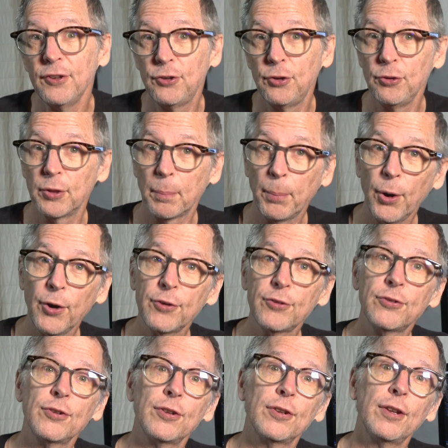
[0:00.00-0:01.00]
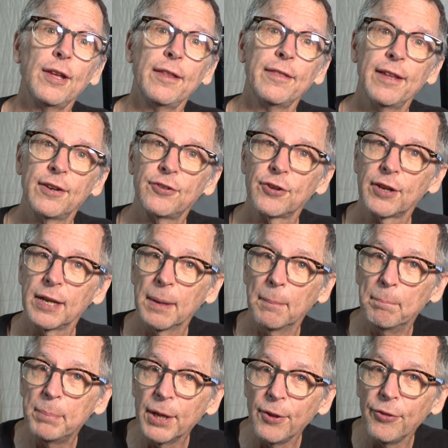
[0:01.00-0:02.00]
to the person that you're going to
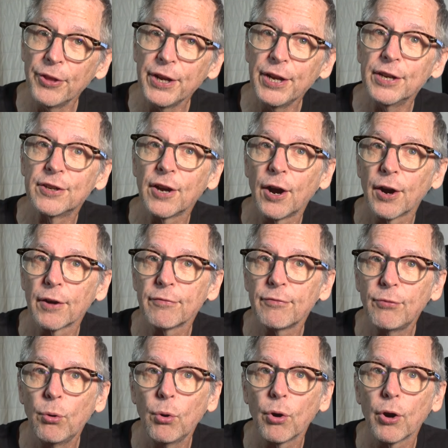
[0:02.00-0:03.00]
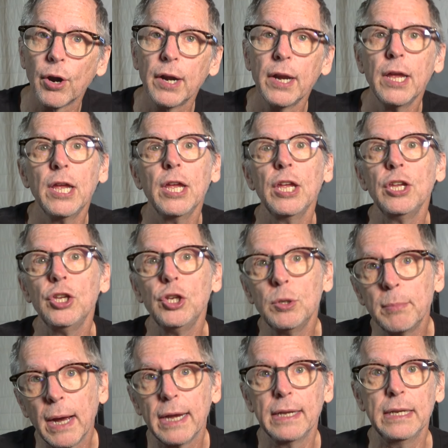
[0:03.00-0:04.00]
build the guitar for,
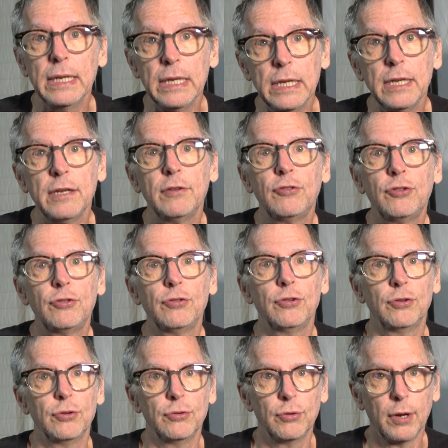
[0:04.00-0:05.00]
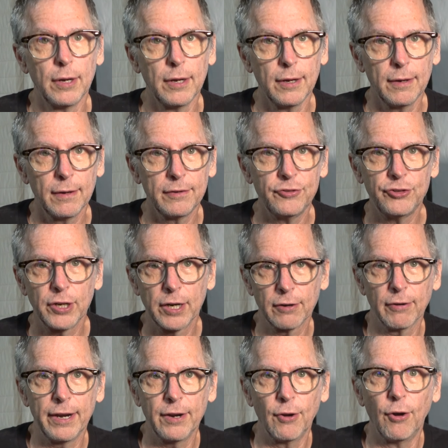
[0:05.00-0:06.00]
you might need to
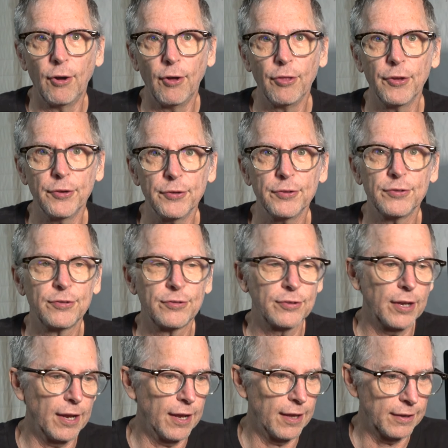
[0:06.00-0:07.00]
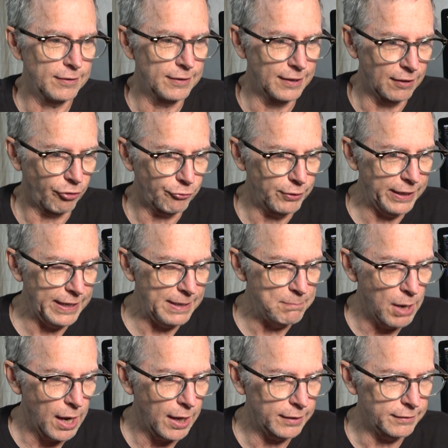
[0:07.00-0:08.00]
generate all those uh, little 3D
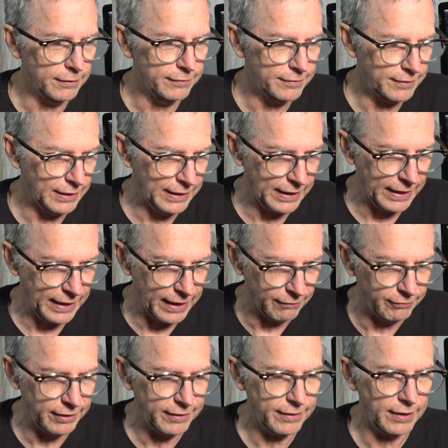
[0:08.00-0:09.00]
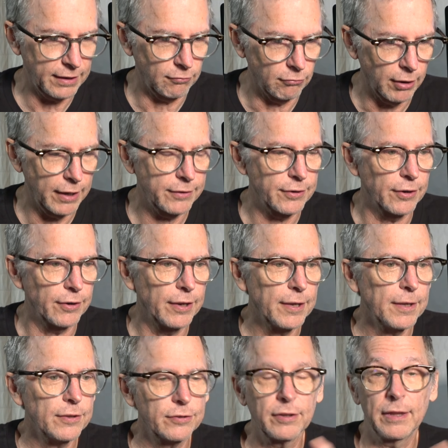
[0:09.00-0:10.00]
models to get everything rendered
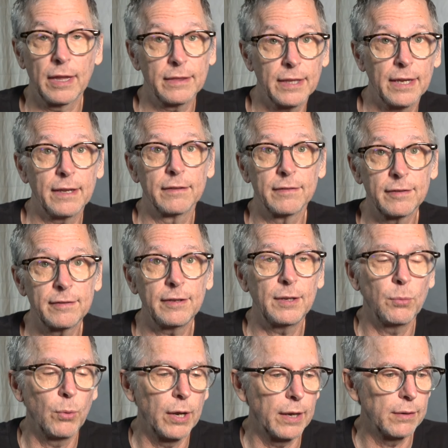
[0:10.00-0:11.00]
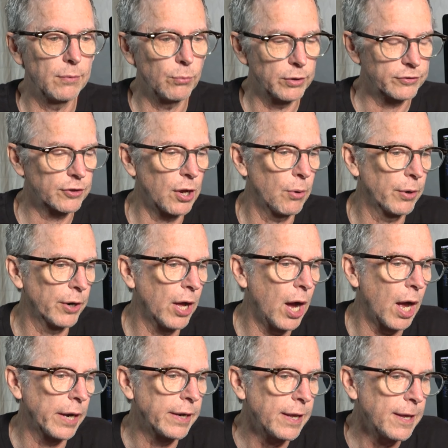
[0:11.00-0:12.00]
so that they can see what, what's going
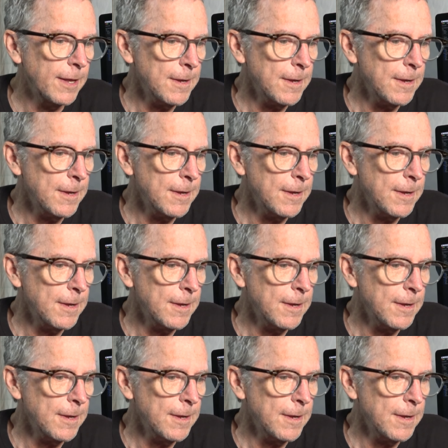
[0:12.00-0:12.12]
on.